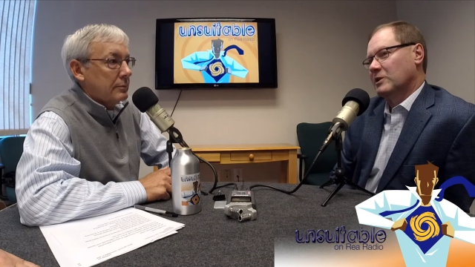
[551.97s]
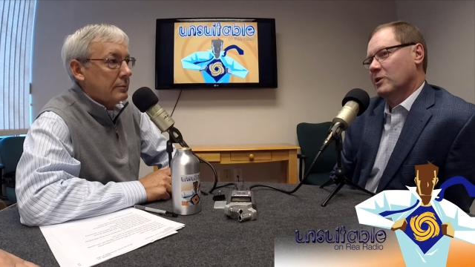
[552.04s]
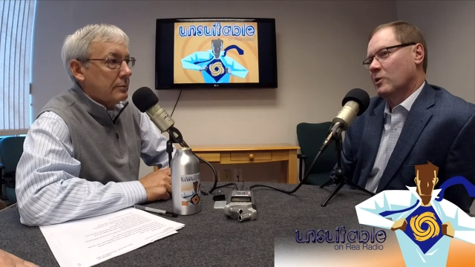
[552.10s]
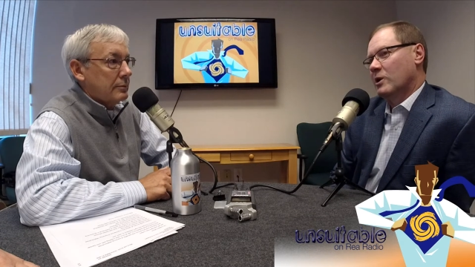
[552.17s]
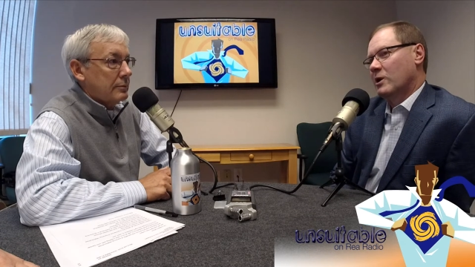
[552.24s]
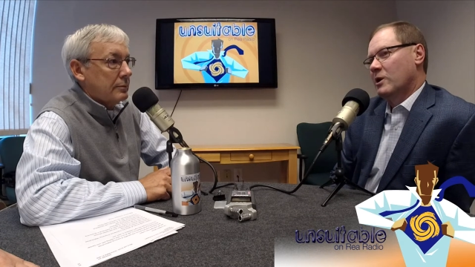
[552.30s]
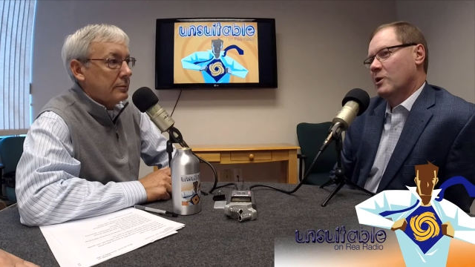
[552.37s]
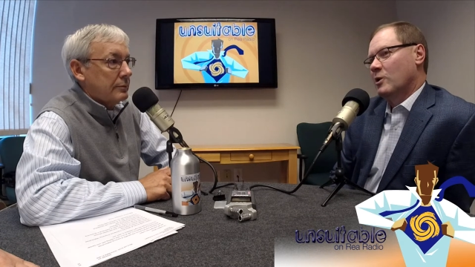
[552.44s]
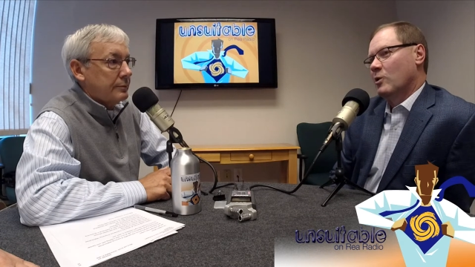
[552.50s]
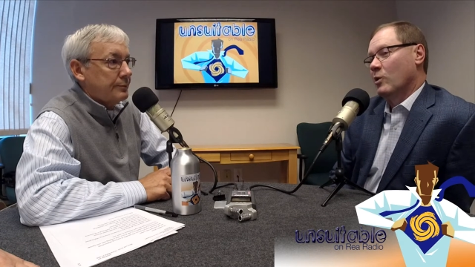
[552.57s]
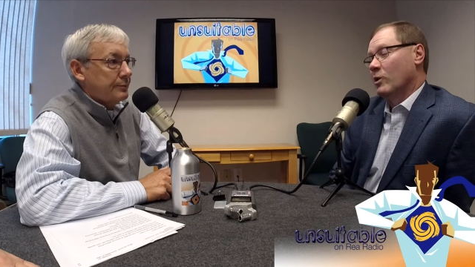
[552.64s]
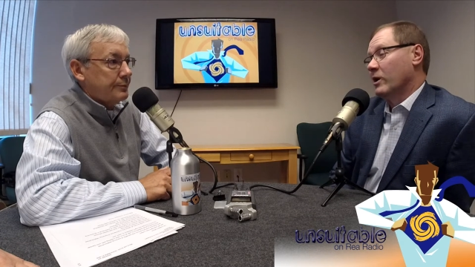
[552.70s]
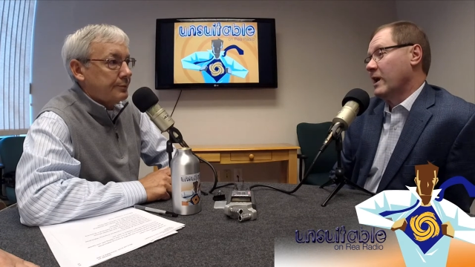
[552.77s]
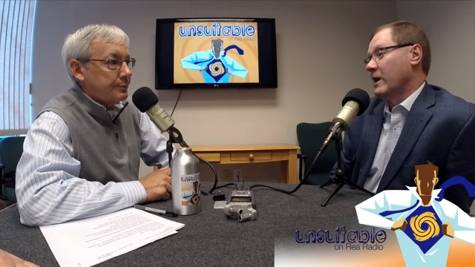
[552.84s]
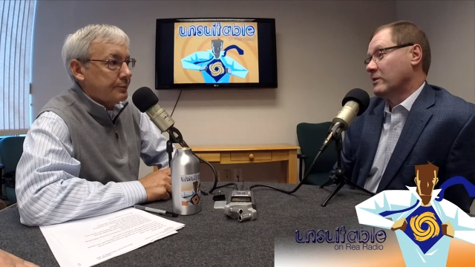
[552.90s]
Speaker 1: so
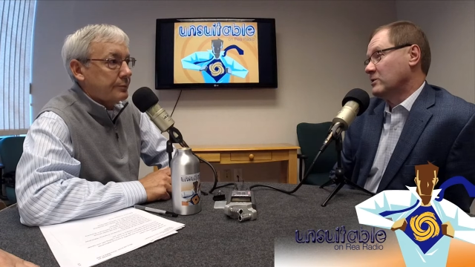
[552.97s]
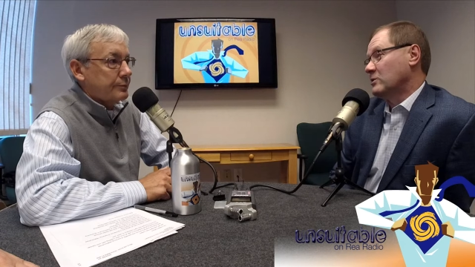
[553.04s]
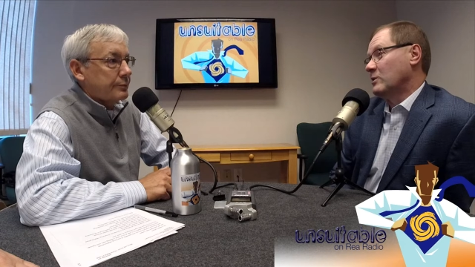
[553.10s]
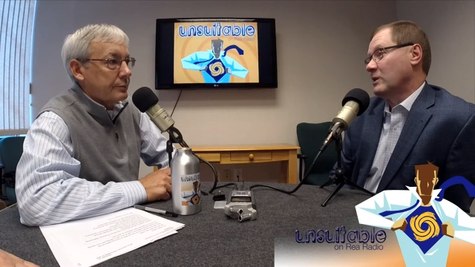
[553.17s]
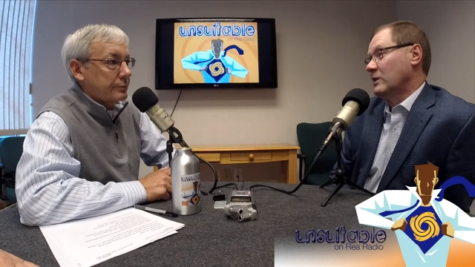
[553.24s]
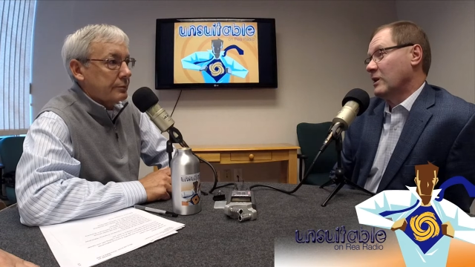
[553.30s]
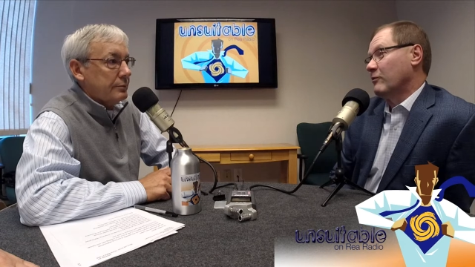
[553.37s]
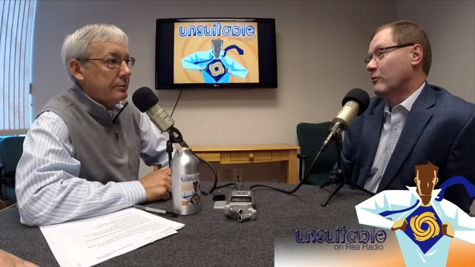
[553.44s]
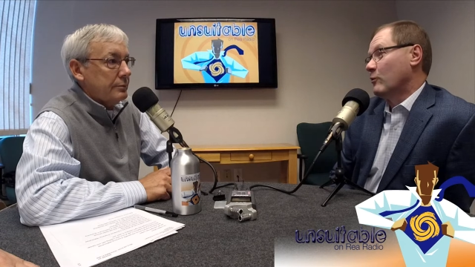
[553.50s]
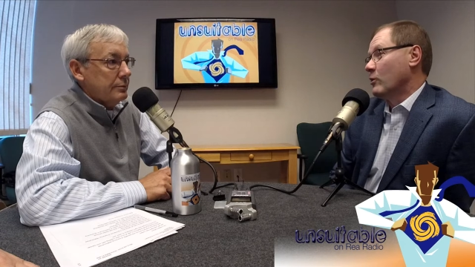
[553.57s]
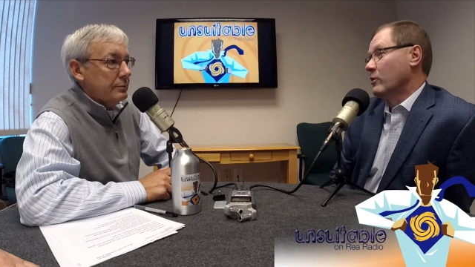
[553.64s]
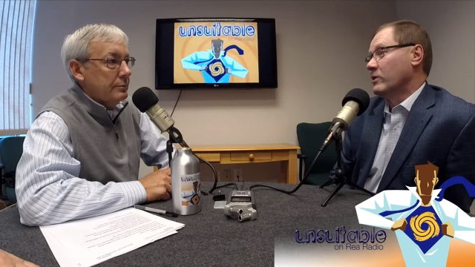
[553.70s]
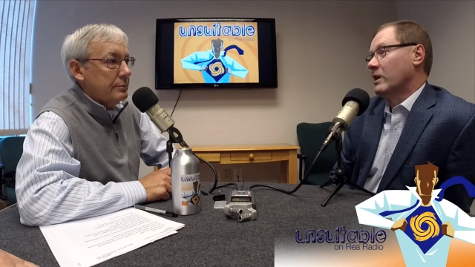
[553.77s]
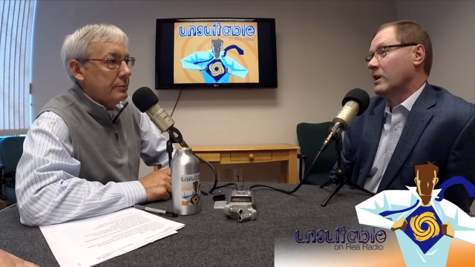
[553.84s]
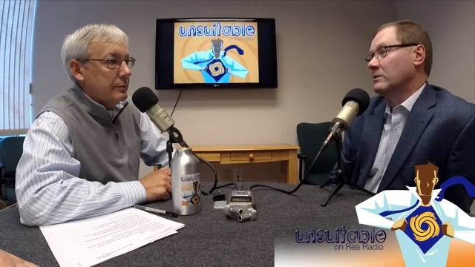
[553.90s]
we're now doing that
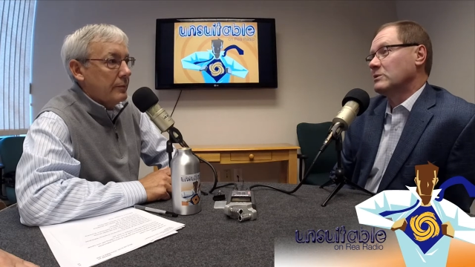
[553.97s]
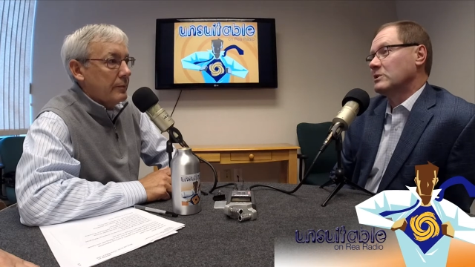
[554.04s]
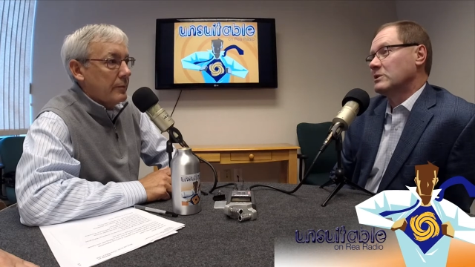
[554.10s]
for them.